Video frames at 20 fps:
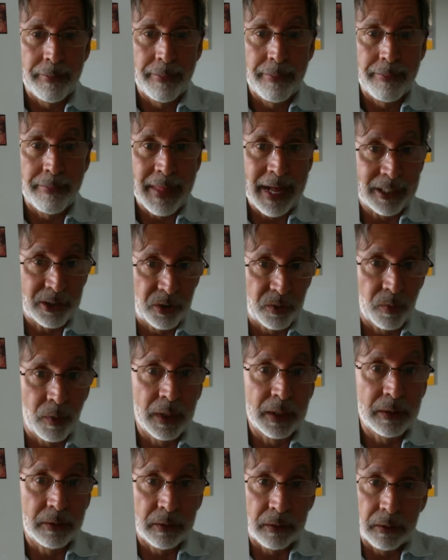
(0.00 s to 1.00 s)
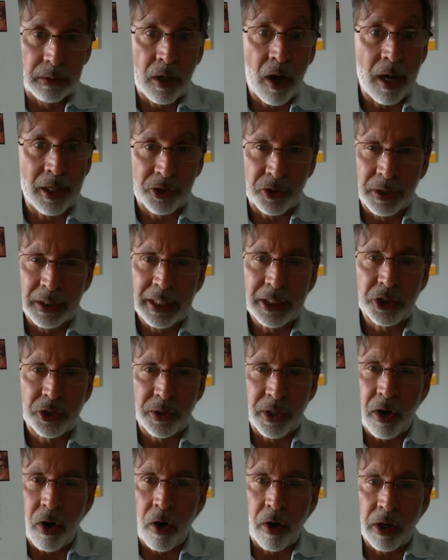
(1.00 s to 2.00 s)
That's what
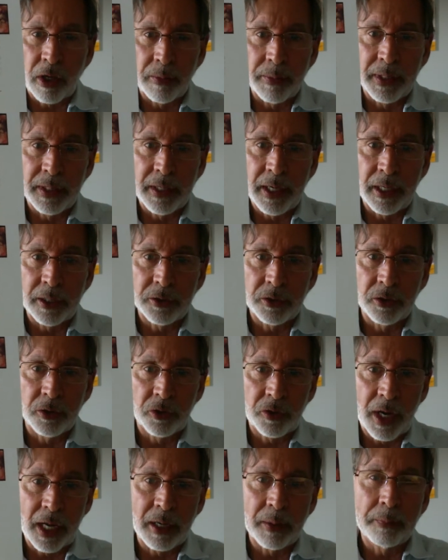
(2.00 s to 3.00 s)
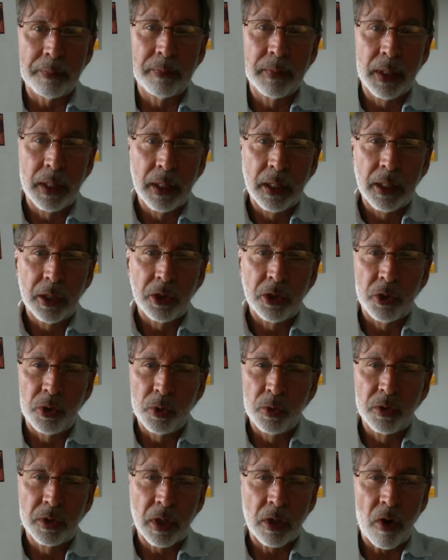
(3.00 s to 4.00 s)
contradictory argument does. You try to
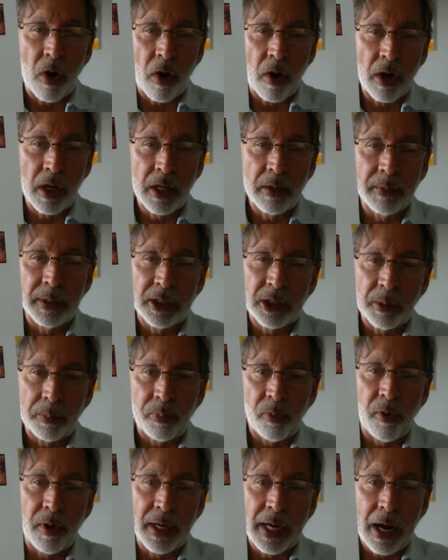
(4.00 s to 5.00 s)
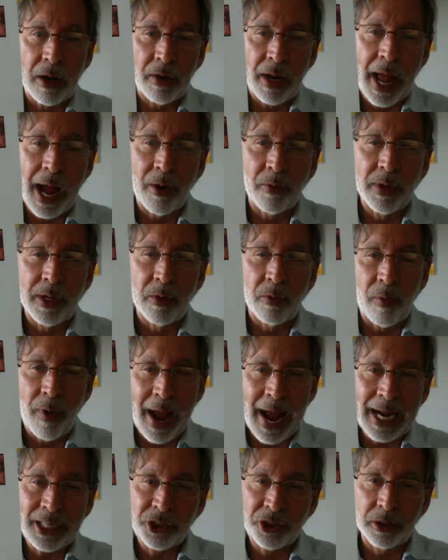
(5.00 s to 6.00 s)
use an argument to point out how
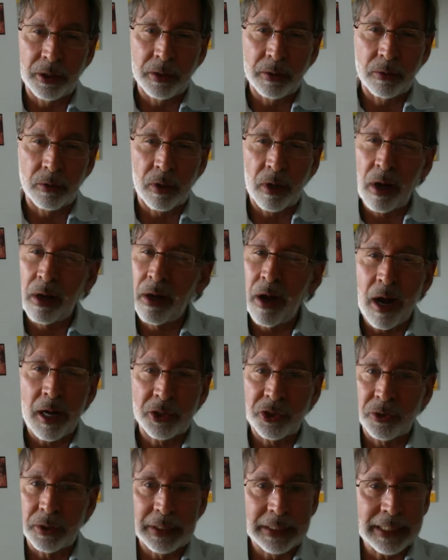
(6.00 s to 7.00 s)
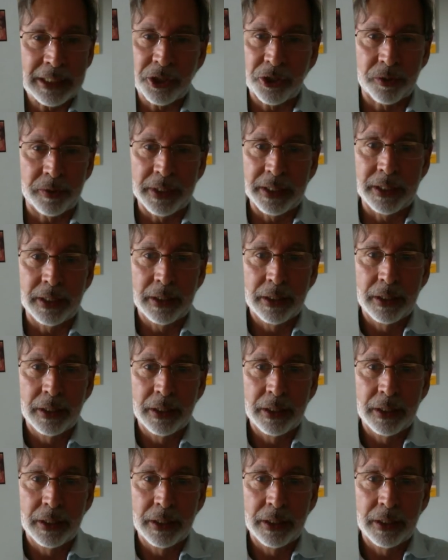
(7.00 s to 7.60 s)
irrational or contradictory